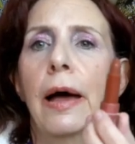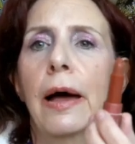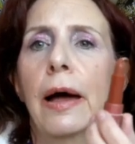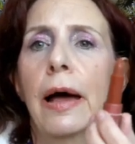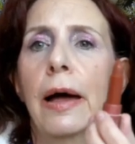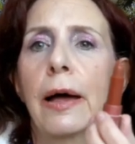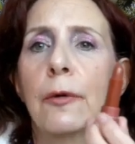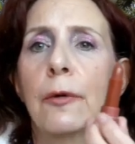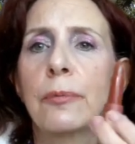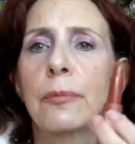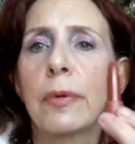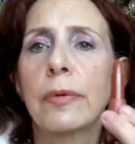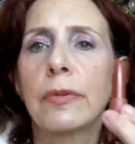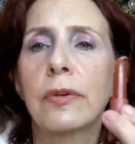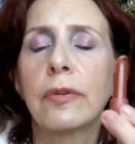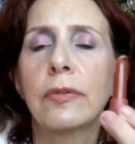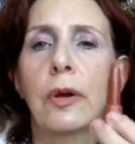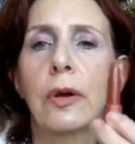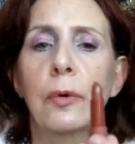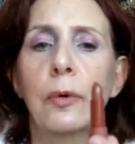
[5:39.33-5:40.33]
Um,
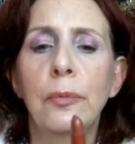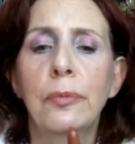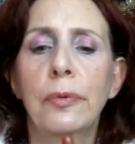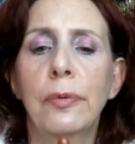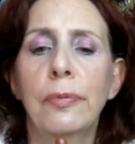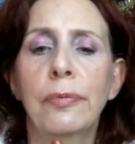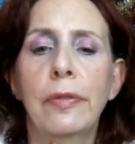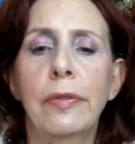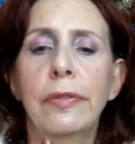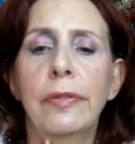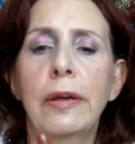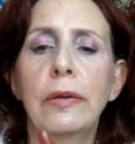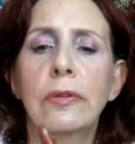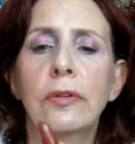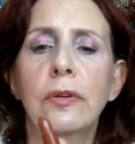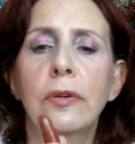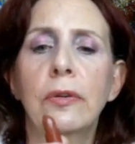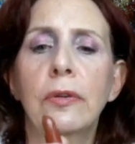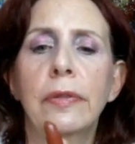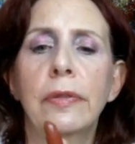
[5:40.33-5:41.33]
so
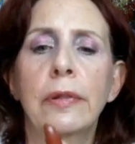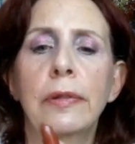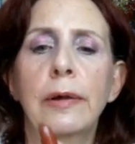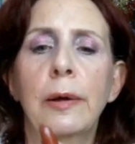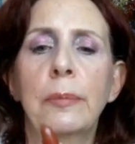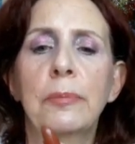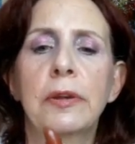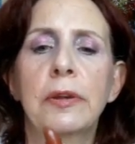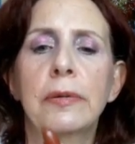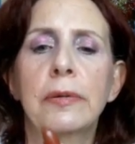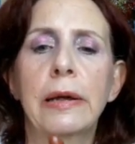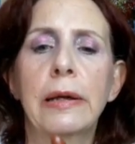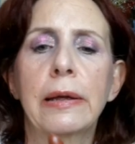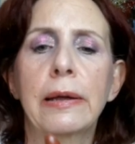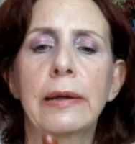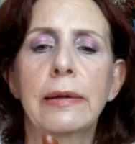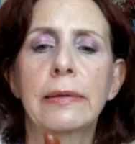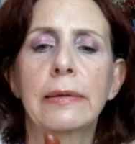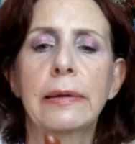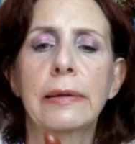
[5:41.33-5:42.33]
these are the
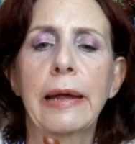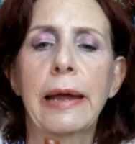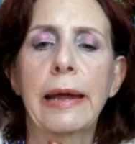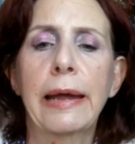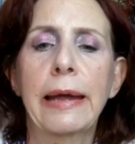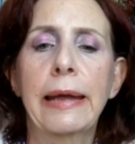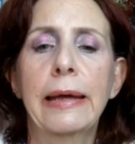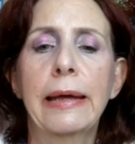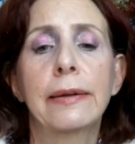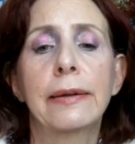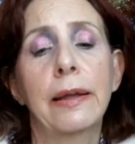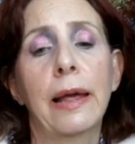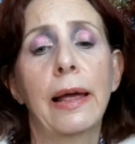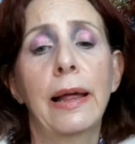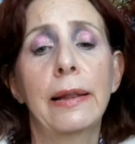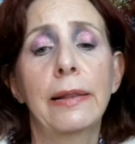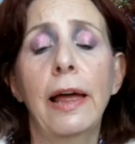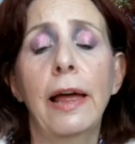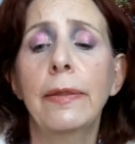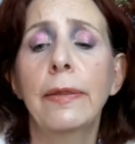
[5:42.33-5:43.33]
lipsticks, and
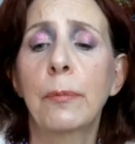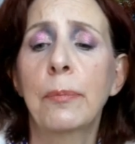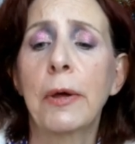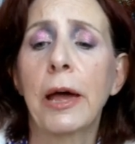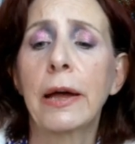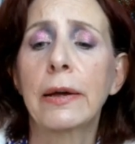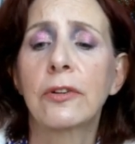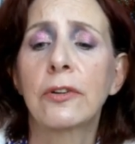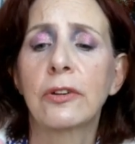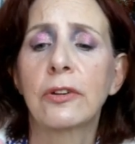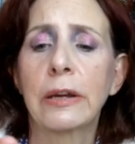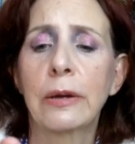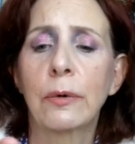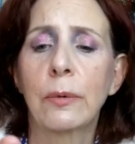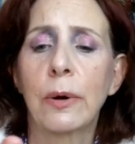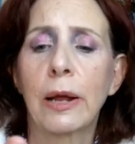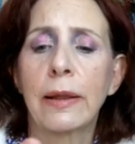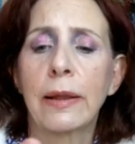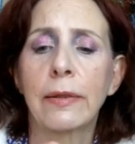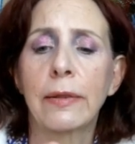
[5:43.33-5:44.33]
I like the packaging
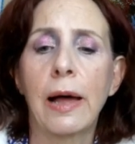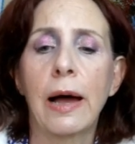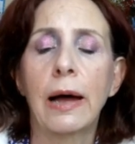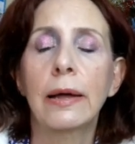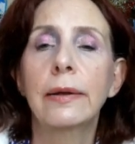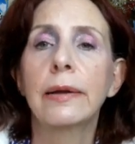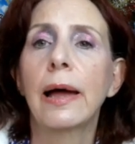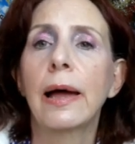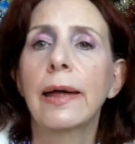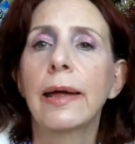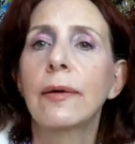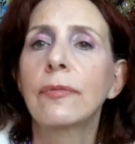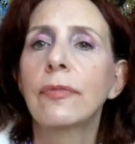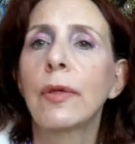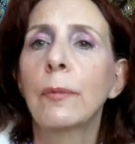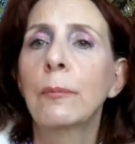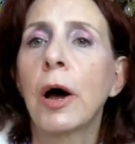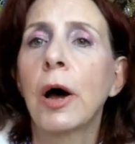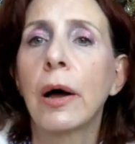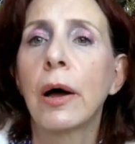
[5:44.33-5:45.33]
quite a lot. I have
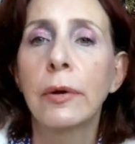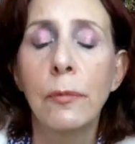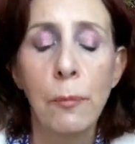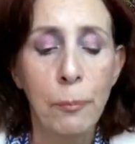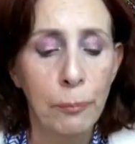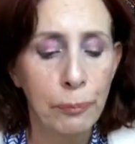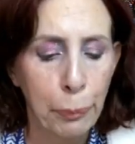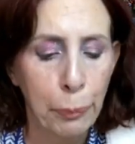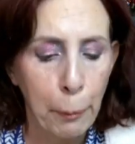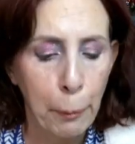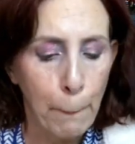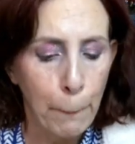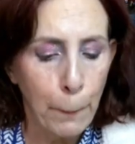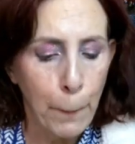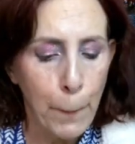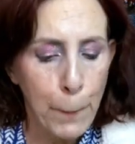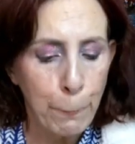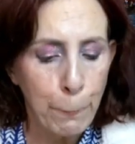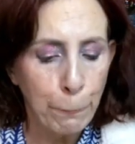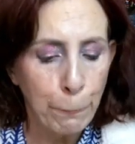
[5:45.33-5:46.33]
them on.
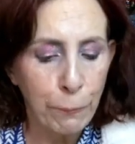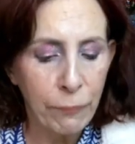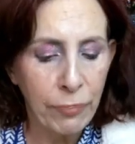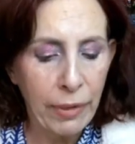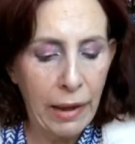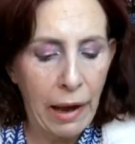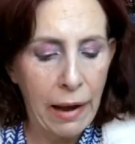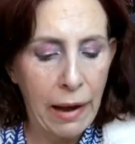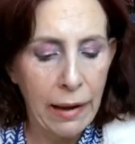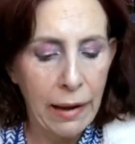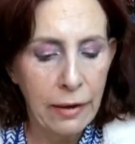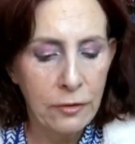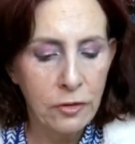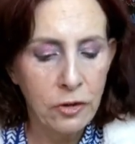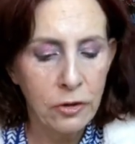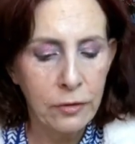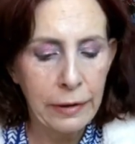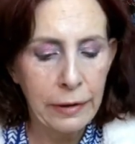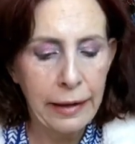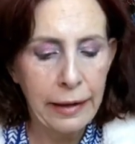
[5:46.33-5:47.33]
I
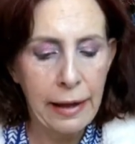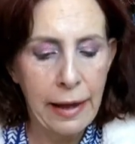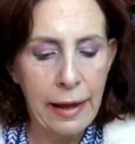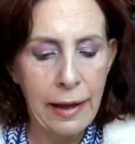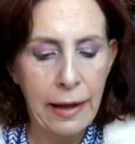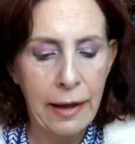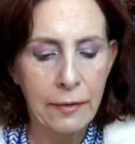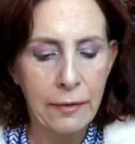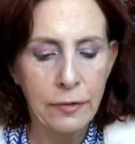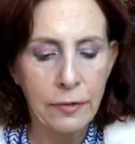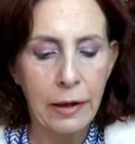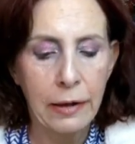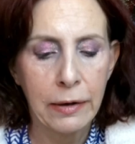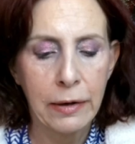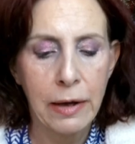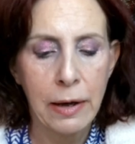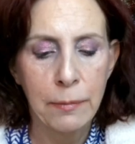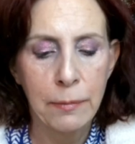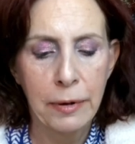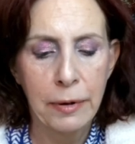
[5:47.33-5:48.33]
actually have a
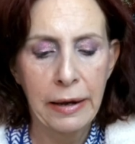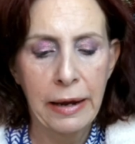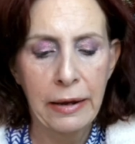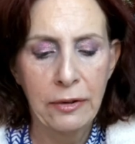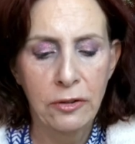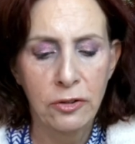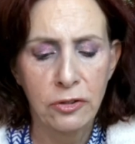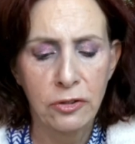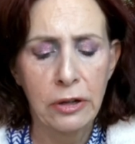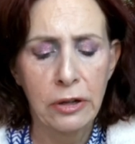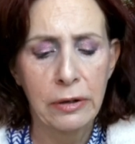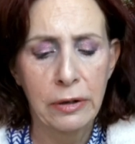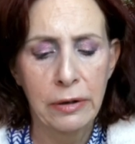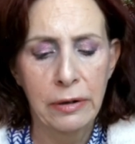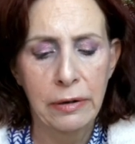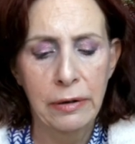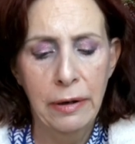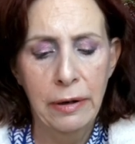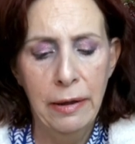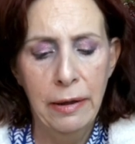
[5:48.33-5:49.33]

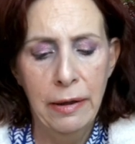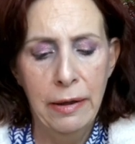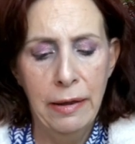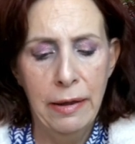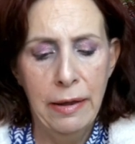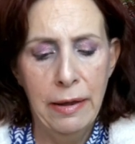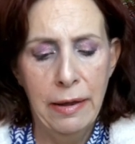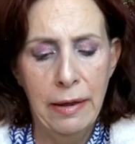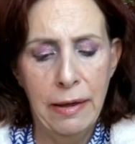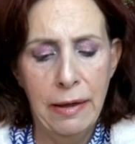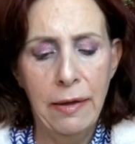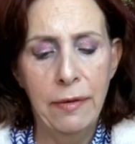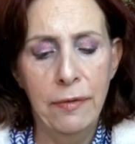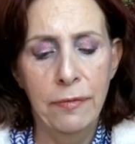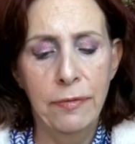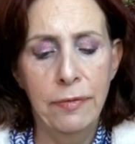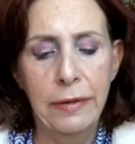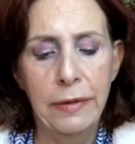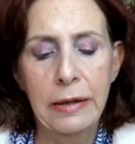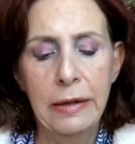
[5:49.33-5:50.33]
combination
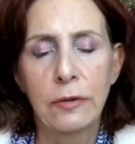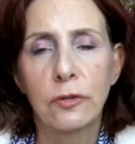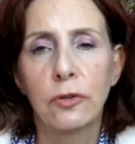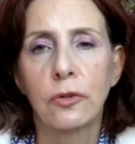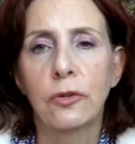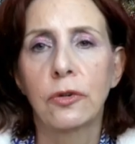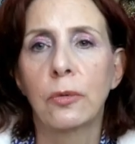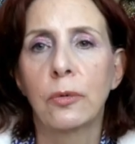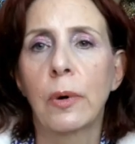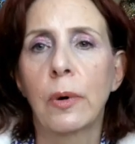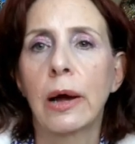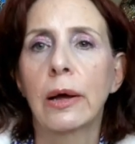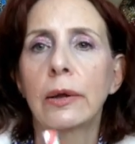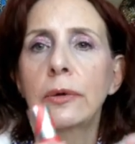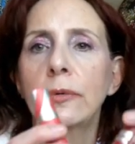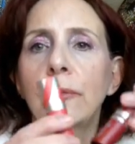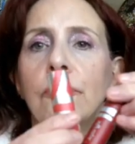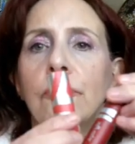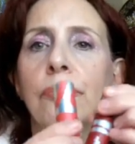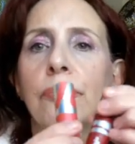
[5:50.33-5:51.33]
of these two
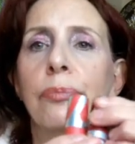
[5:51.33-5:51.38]
on.